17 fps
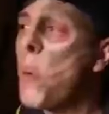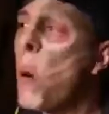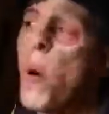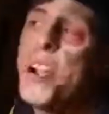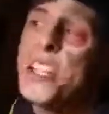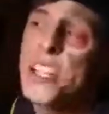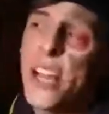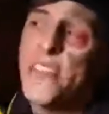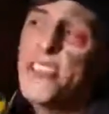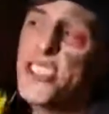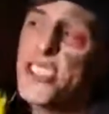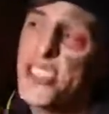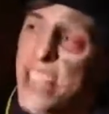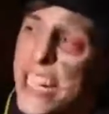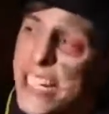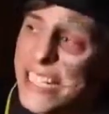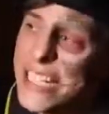point of
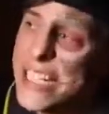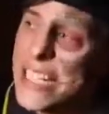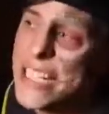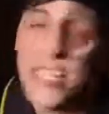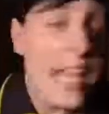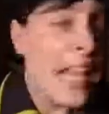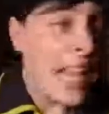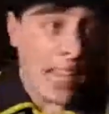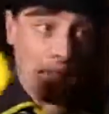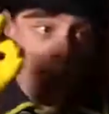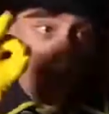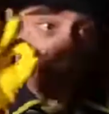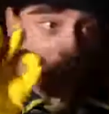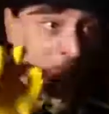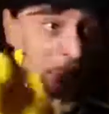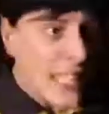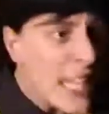settling it in a
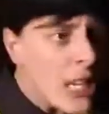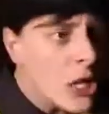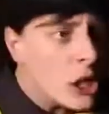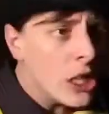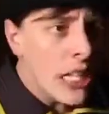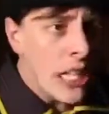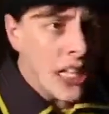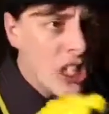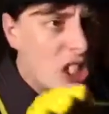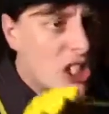legal